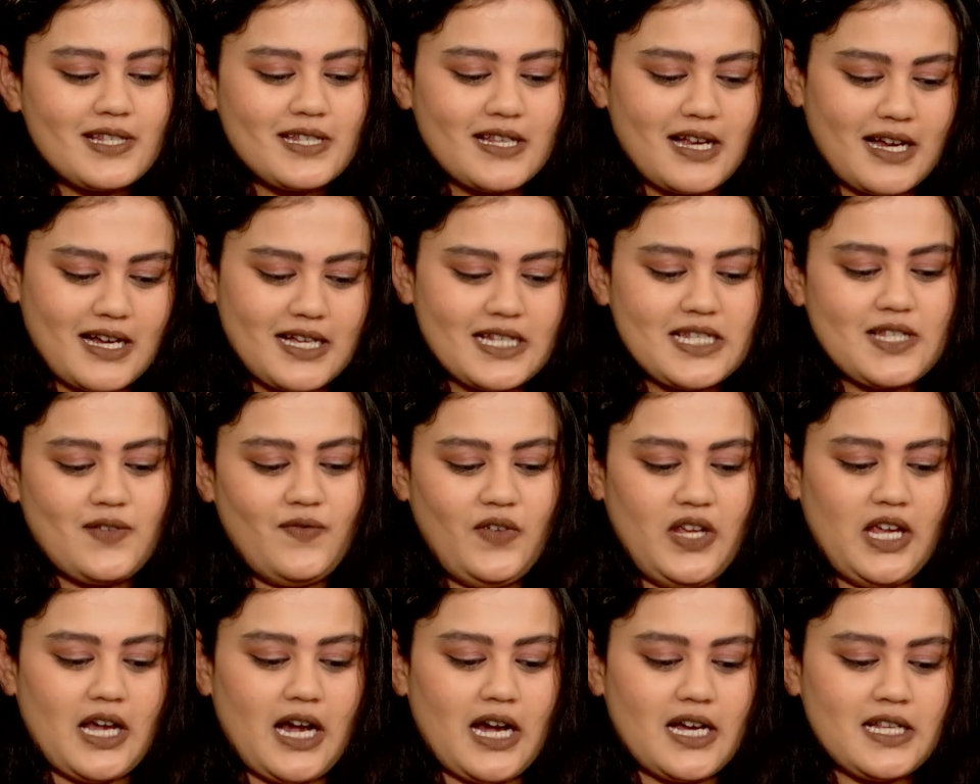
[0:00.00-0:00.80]

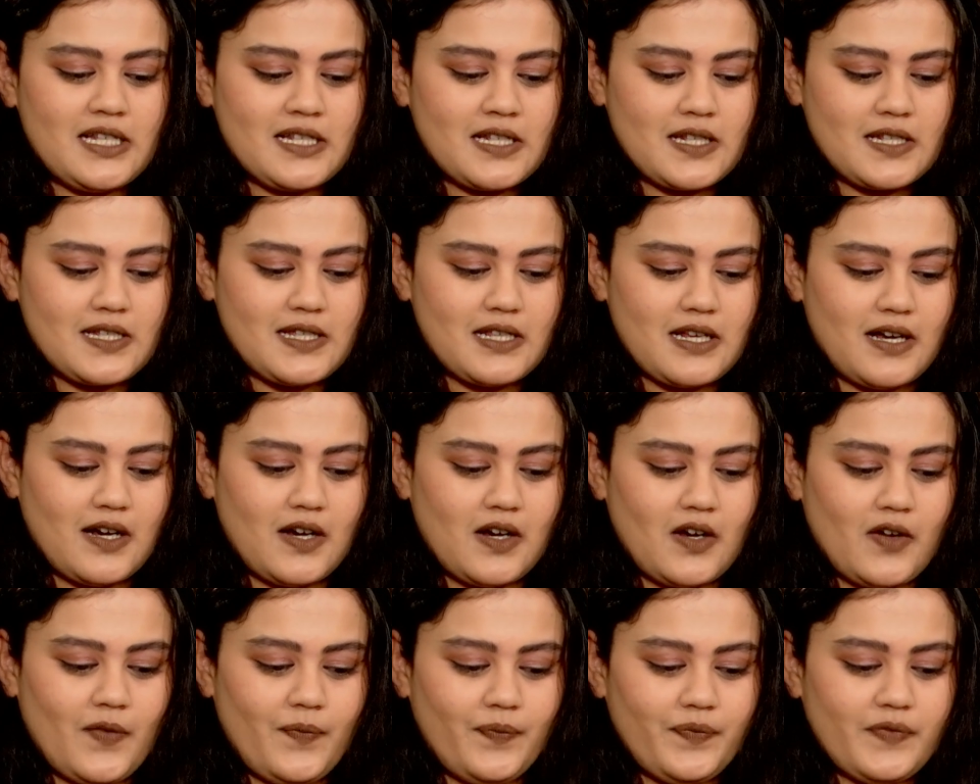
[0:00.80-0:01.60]
Sahasvi asks,
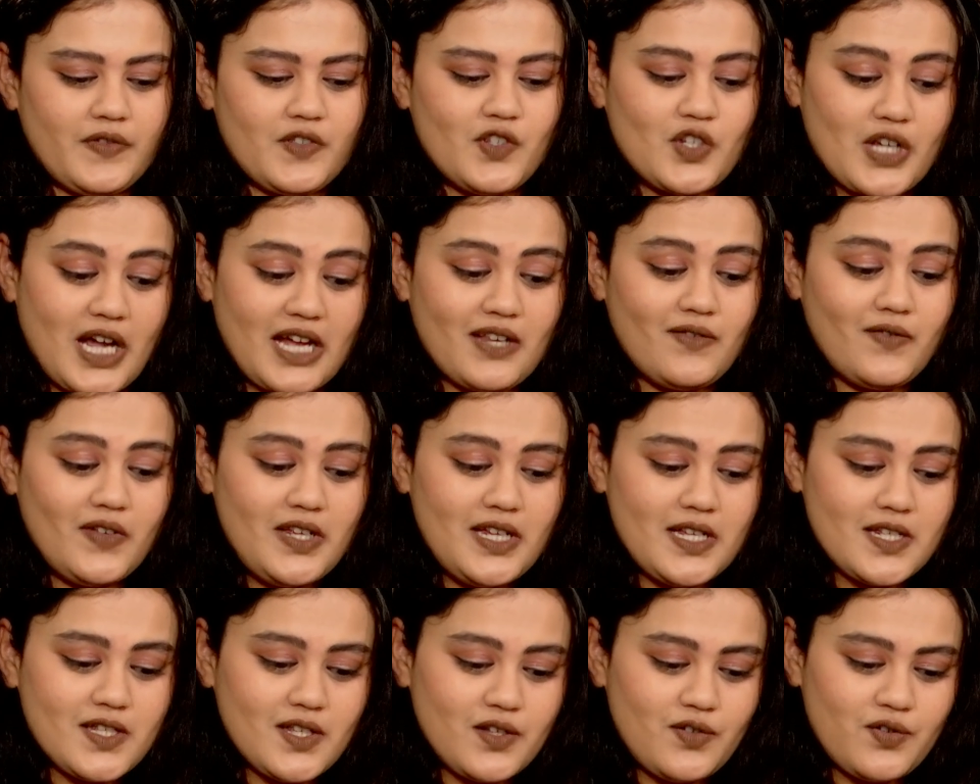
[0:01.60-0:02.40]

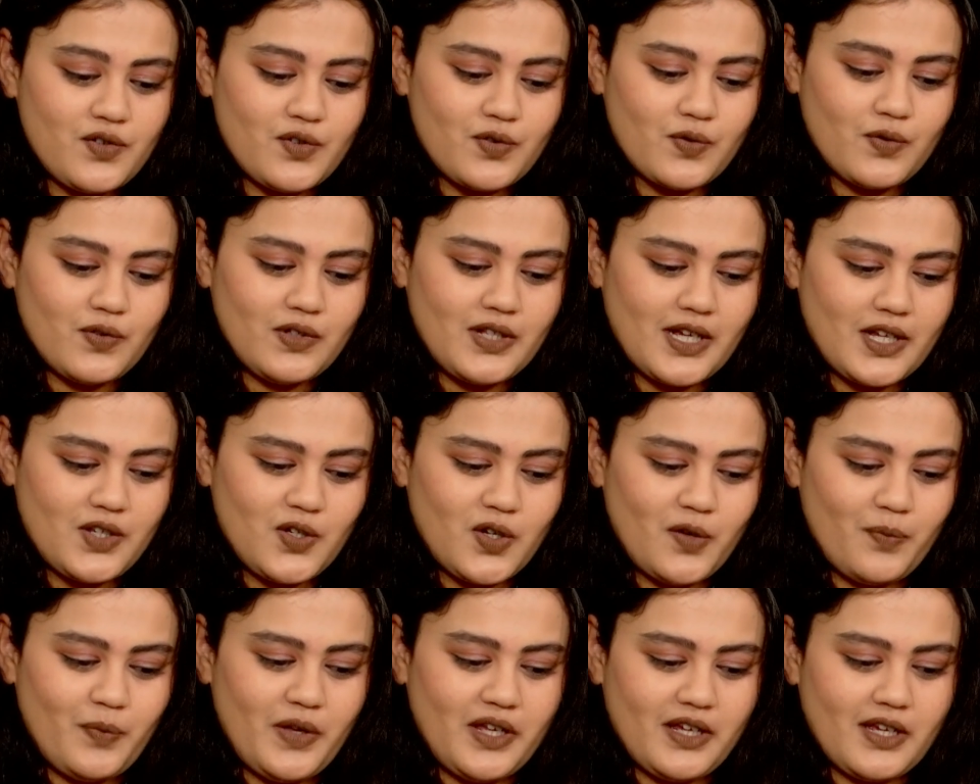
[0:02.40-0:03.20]
Janhvi, is it true that
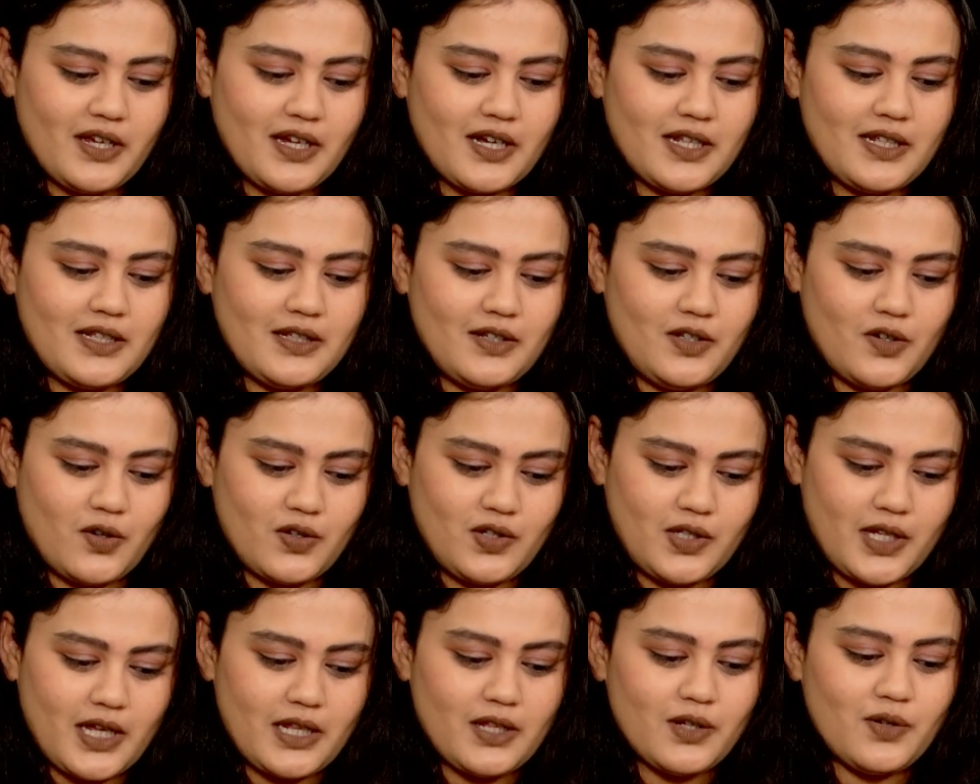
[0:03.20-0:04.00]
you're making your
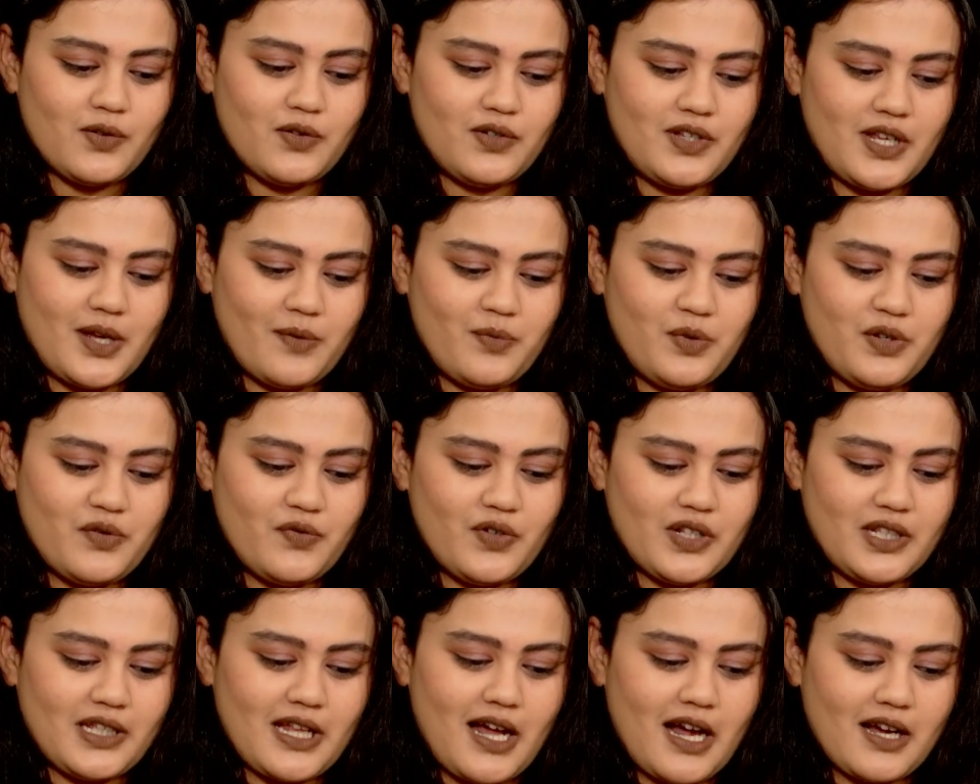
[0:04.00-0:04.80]
Telugu debut
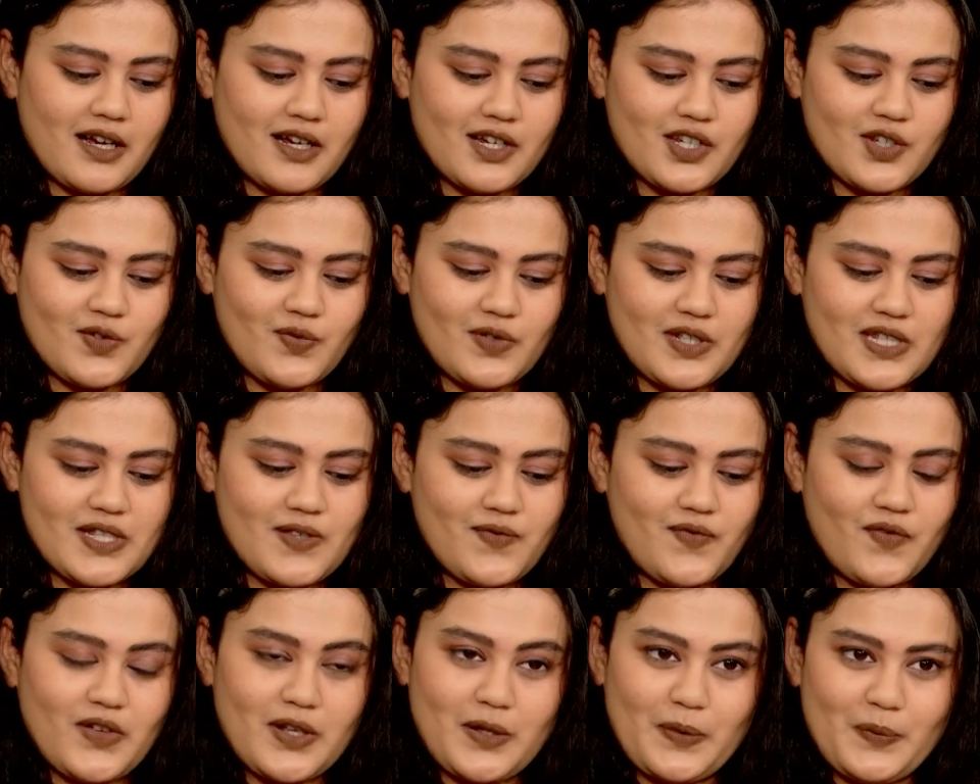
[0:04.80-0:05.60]
with Nag Ashwin's
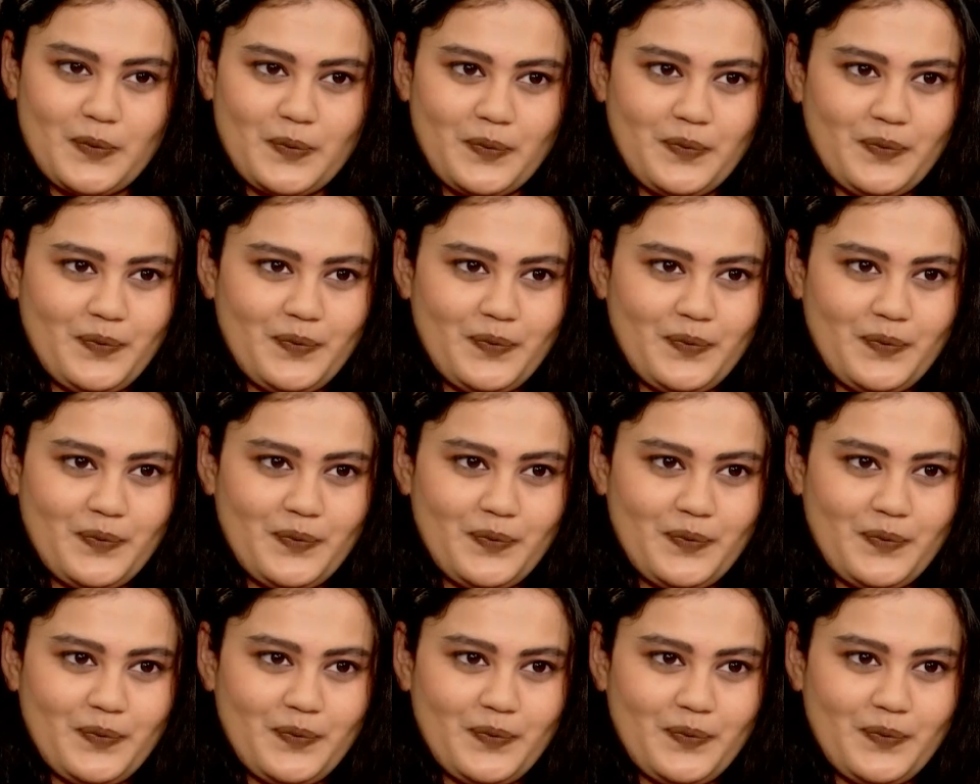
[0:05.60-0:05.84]
film?